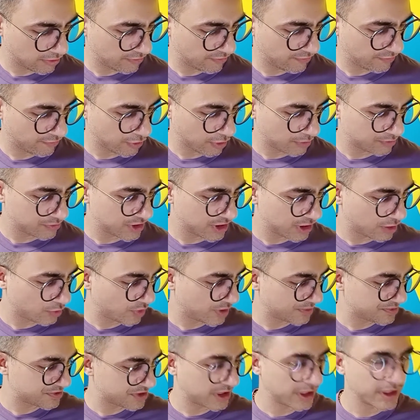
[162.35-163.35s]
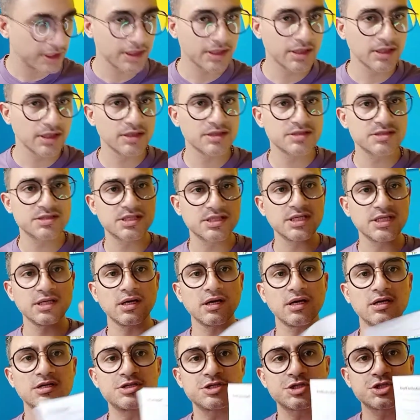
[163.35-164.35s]
from their website see
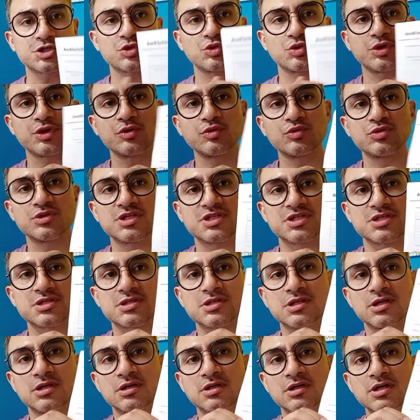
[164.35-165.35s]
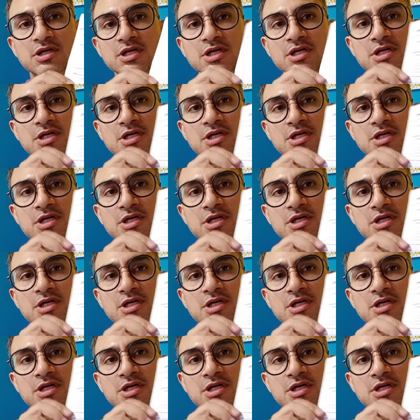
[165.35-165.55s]
I'll just show you this is the